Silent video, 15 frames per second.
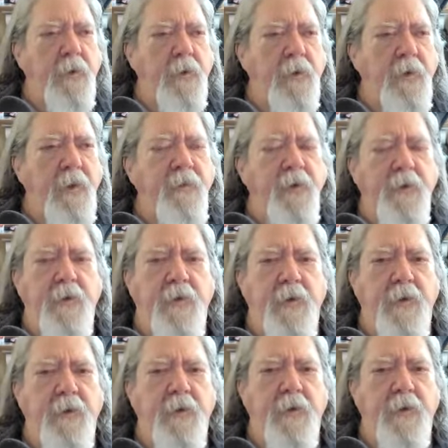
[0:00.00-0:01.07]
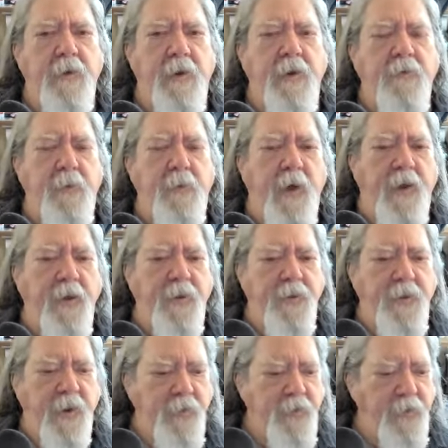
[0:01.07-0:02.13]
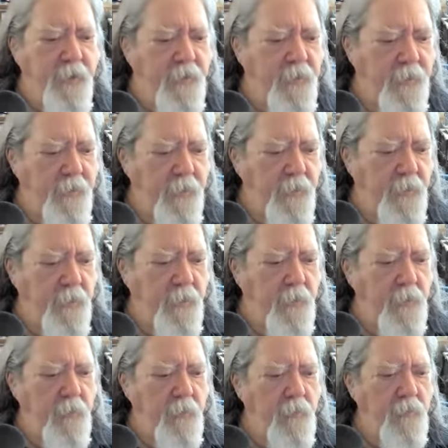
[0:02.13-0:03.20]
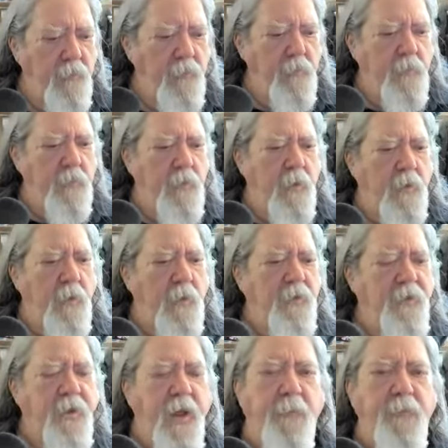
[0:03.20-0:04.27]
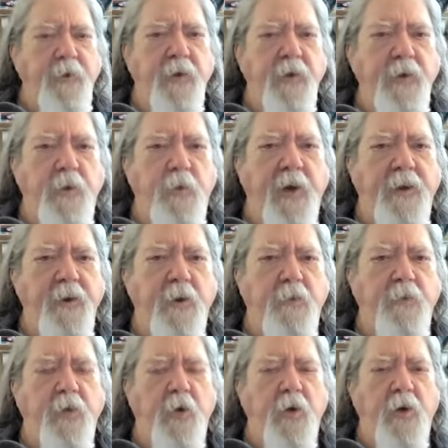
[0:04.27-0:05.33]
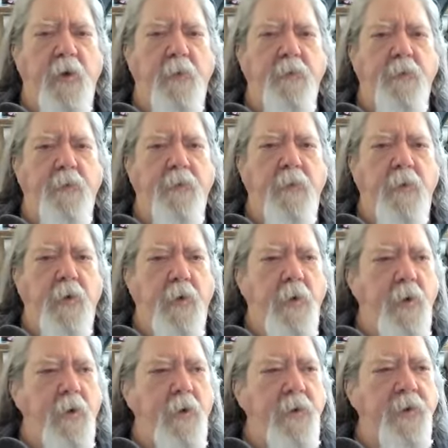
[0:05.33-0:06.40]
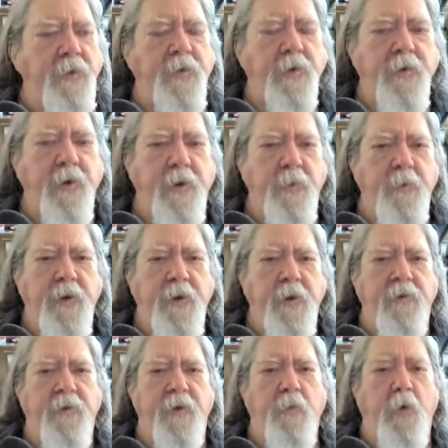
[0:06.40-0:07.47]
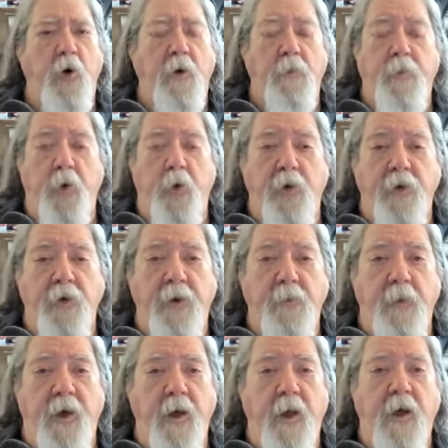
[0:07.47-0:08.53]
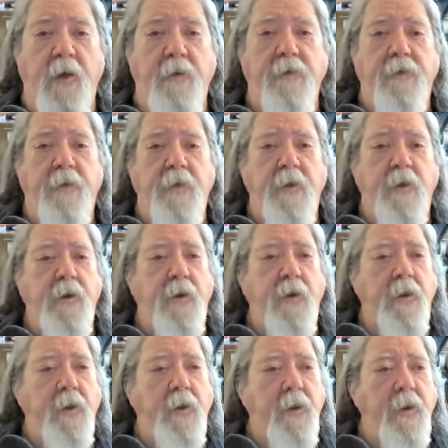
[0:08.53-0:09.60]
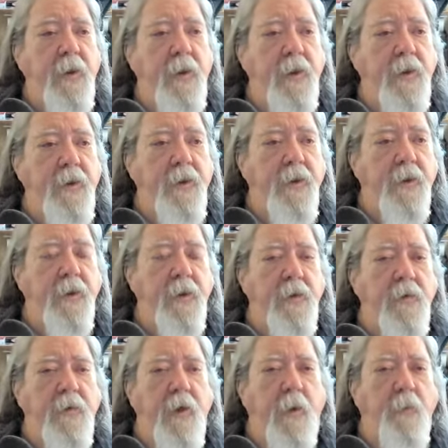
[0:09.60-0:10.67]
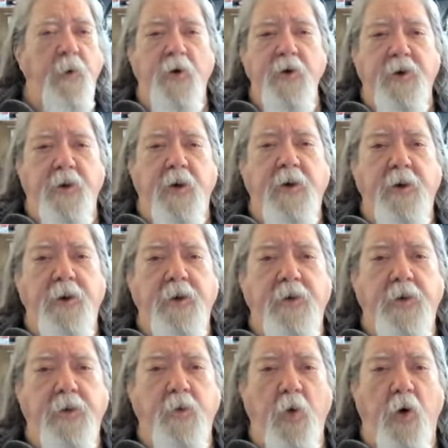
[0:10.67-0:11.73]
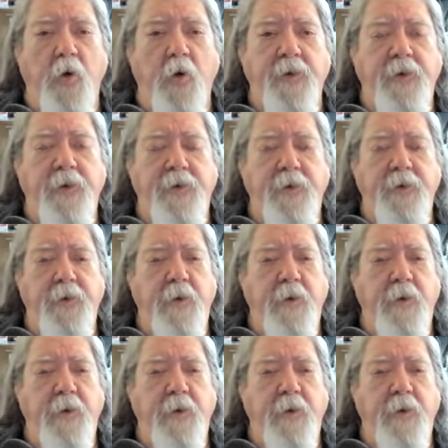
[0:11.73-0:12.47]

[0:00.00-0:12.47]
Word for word: given... Given my intention to stop doing the radio program. This is going to be even more important in my life. And uh, I'm always looking to grow this